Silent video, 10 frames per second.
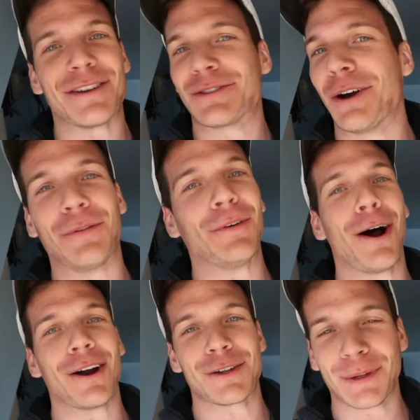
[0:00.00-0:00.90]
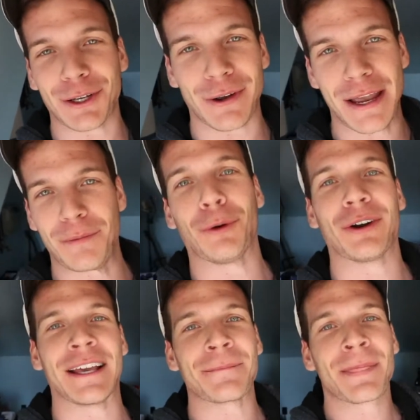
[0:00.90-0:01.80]
so far. It's been a great
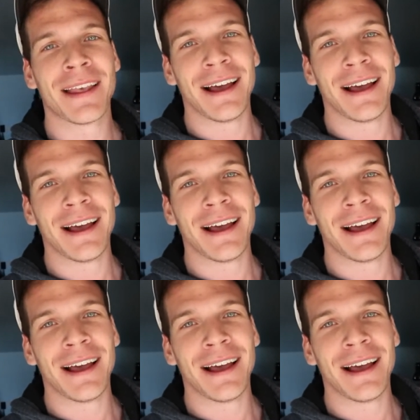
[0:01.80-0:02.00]
morning.